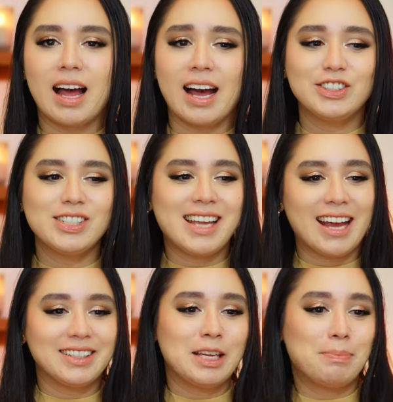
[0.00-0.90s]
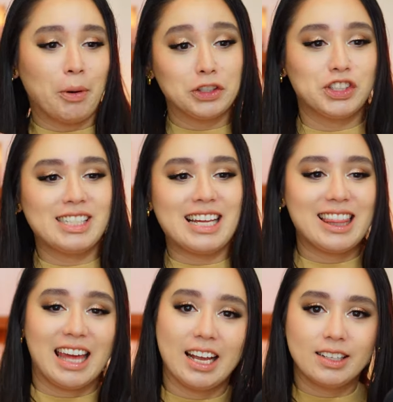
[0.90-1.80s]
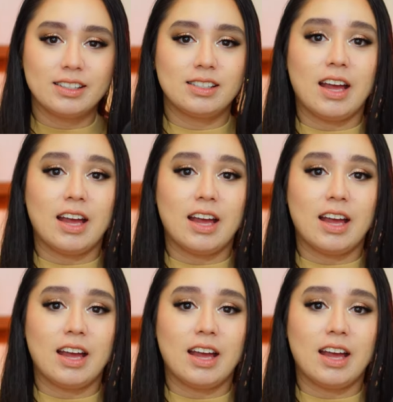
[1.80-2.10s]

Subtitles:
I just can't keep purchasing things